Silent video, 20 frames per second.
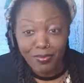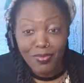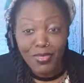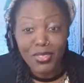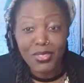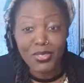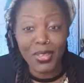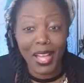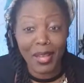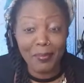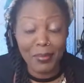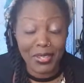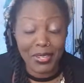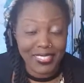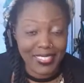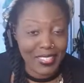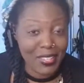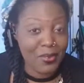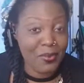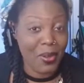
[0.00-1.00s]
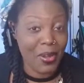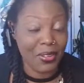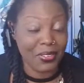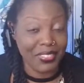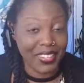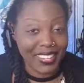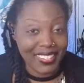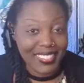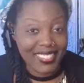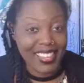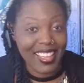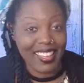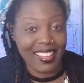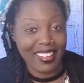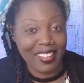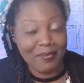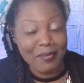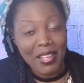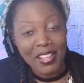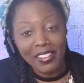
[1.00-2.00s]
So I'm going to see you all next
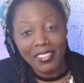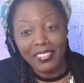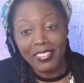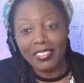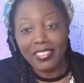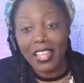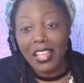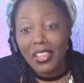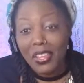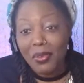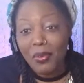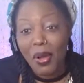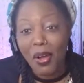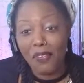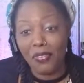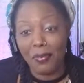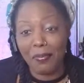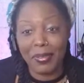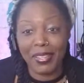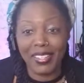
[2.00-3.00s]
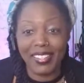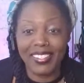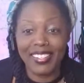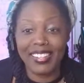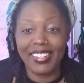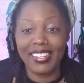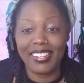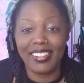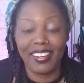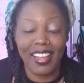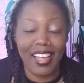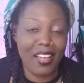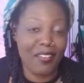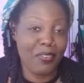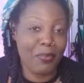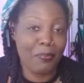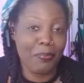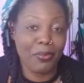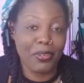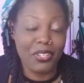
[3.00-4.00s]
time. Thank you all for being here.
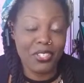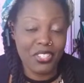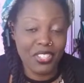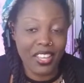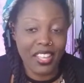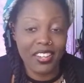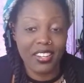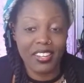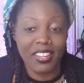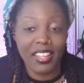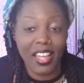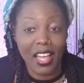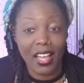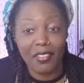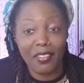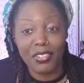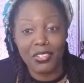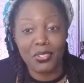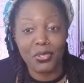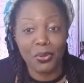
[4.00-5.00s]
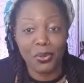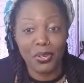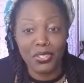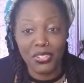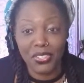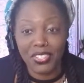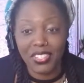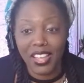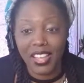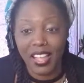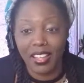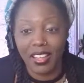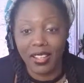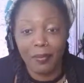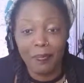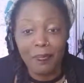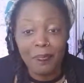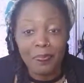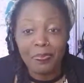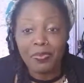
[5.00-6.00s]
I've appreciated it. I've enjoyed your
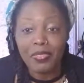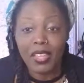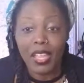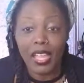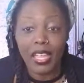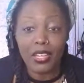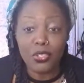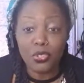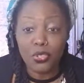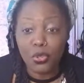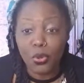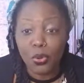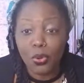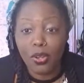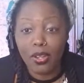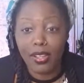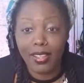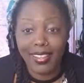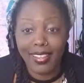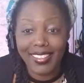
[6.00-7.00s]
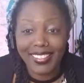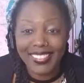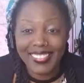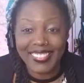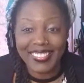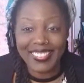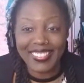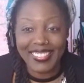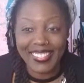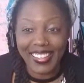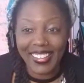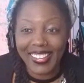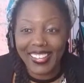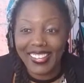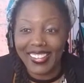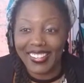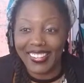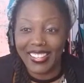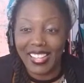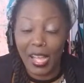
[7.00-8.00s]
time. Enjoy the
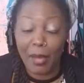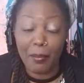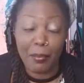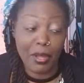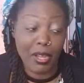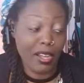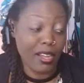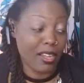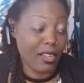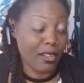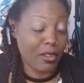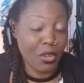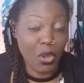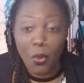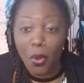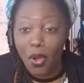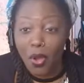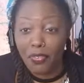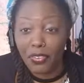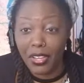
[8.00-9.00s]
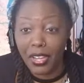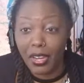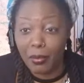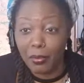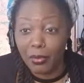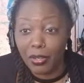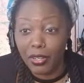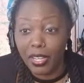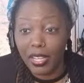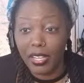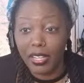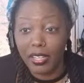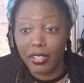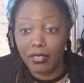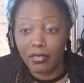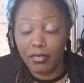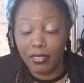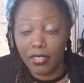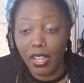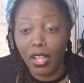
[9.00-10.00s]
day. I'm going to go off camera,
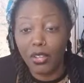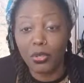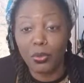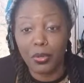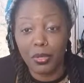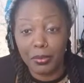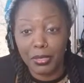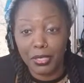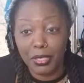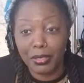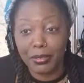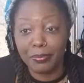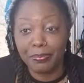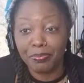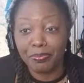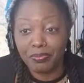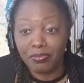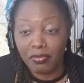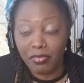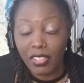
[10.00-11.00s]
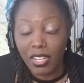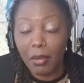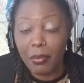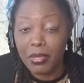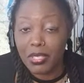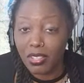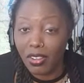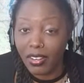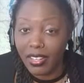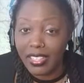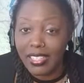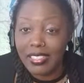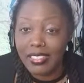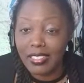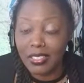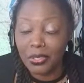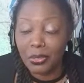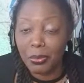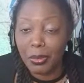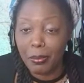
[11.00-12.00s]
and y'all know what I'm going to do. I'm going to start eating
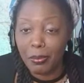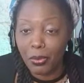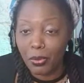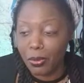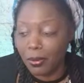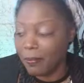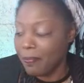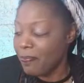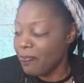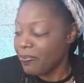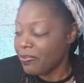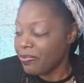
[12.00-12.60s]
a little bit more.